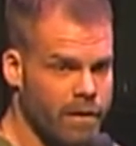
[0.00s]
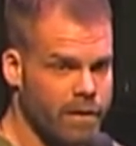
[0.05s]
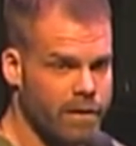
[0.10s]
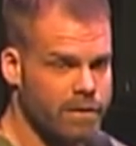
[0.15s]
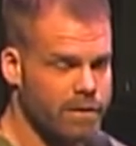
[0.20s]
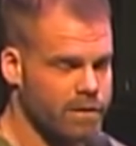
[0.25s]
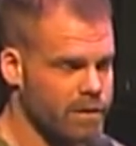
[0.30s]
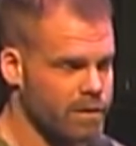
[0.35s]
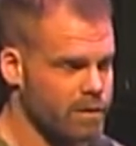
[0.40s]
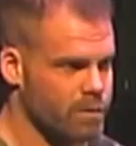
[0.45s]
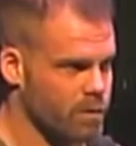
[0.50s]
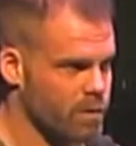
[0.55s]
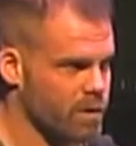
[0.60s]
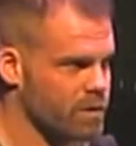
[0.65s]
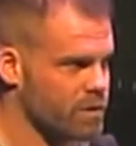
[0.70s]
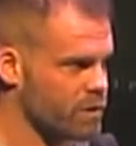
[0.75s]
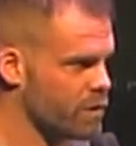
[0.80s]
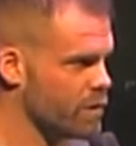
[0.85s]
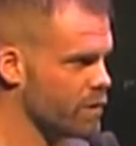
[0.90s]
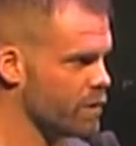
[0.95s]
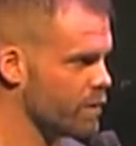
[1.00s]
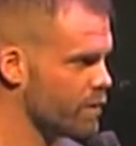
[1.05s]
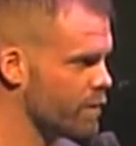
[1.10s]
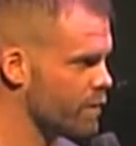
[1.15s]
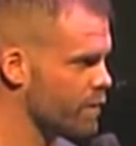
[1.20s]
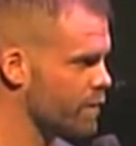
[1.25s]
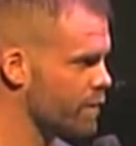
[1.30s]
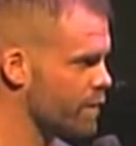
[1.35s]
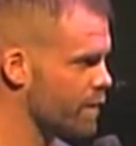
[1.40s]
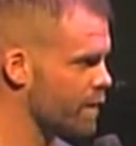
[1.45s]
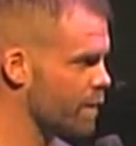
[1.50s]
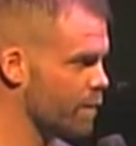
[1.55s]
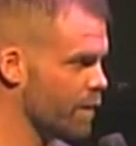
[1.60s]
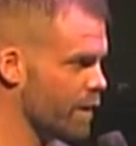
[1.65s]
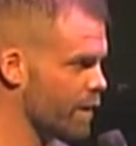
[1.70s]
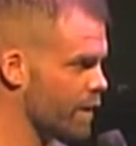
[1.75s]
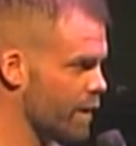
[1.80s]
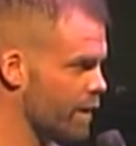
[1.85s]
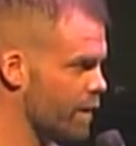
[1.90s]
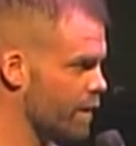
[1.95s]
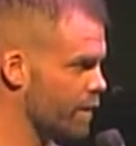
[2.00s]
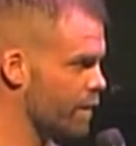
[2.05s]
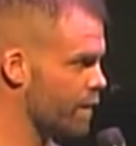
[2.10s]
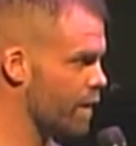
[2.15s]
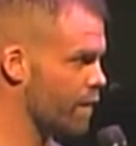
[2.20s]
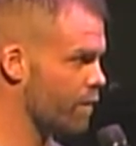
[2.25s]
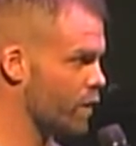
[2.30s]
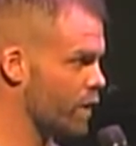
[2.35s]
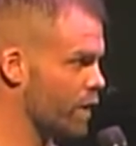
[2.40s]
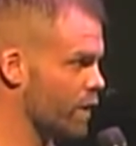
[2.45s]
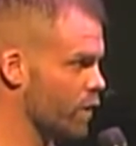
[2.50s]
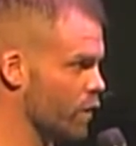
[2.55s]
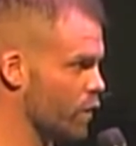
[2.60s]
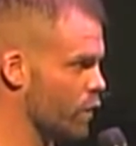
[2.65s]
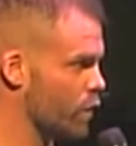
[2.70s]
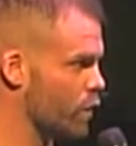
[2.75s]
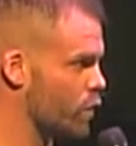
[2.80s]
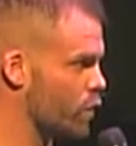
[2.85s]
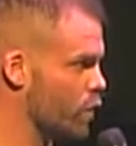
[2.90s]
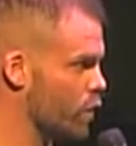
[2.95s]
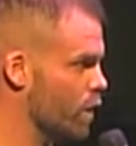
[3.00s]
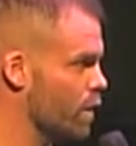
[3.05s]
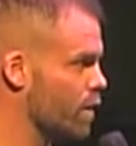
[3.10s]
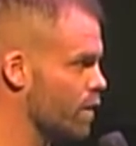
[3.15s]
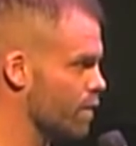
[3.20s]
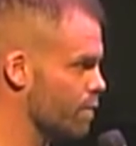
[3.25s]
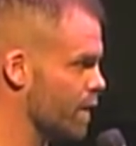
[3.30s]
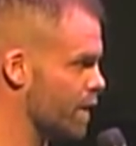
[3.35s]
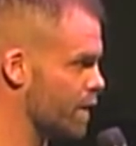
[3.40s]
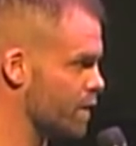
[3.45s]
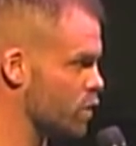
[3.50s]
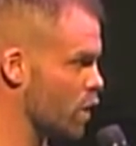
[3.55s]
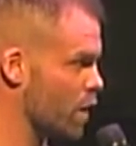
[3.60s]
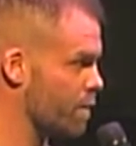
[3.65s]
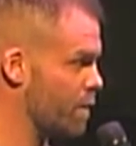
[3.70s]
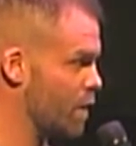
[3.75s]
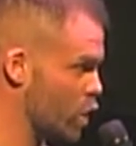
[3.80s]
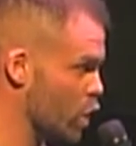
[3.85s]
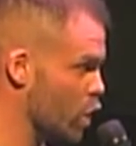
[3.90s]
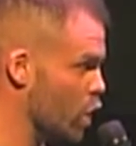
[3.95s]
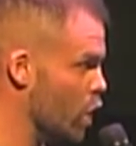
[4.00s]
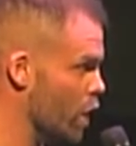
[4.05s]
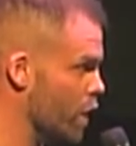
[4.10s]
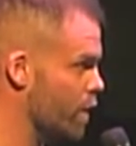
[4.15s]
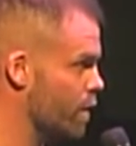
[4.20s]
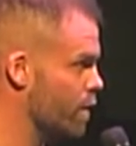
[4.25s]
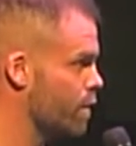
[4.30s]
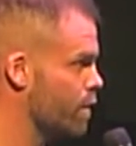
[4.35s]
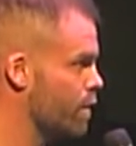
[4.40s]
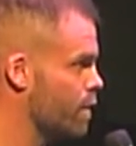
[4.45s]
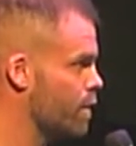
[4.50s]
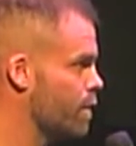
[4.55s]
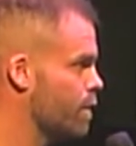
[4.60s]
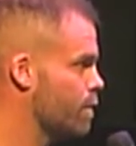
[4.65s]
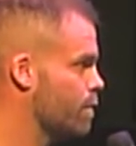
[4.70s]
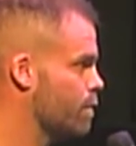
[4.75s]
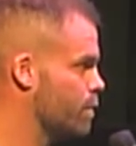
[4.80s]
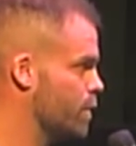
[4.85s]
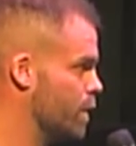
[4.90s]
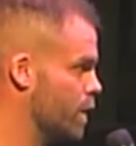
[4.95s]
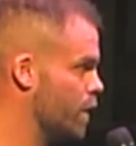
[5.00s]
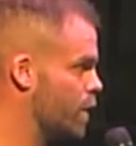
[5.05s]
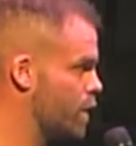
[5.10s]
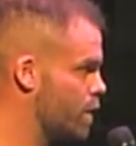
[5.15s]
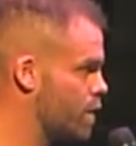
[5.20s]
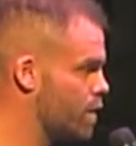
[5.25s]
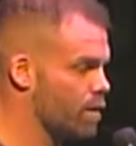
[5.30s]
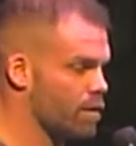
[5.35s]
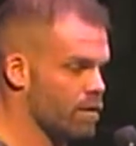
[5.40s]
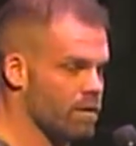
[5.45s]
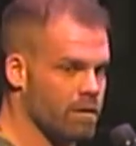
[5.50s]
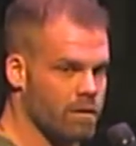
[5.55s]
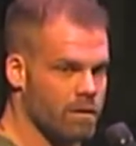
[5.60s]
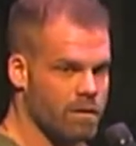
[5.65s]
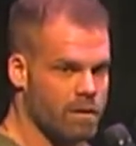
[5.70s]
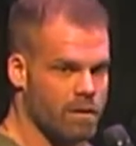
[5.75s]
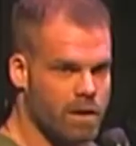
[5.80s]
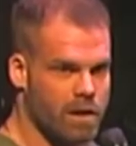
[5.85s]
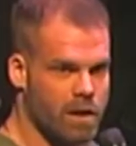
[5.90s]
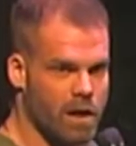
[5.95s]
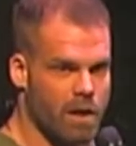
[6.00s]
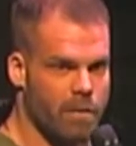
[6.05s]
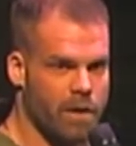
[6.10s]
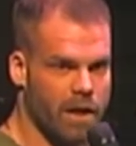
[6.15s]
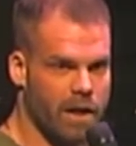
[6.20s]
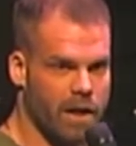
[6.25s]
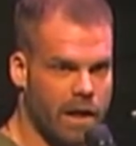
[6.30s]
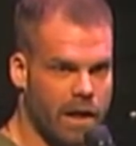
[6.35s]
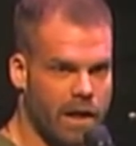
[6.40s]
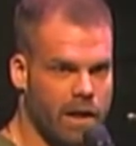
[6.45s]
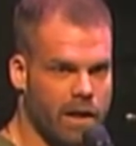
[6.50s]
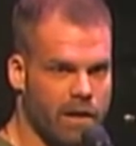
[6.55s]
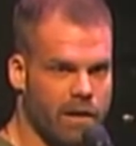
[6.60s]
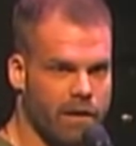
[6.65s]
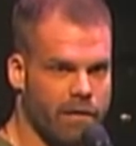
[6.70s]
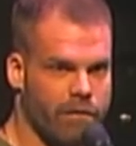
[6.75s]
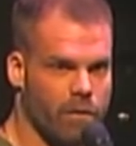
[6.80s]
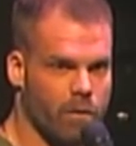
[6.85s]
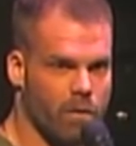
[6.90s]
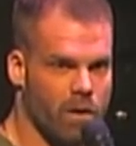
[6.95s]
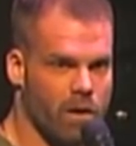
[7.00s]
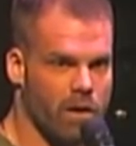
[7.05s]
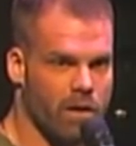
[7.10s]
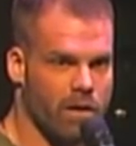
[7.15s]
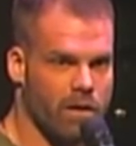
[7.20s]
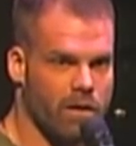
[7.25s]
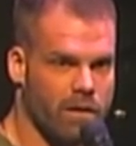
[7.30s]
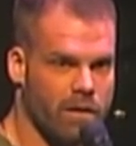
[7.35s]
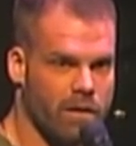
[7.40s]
She says, well, sure. I'm like, I never did learn to cook. I'm like, it's not going to be good. You can come in and eat it if you want.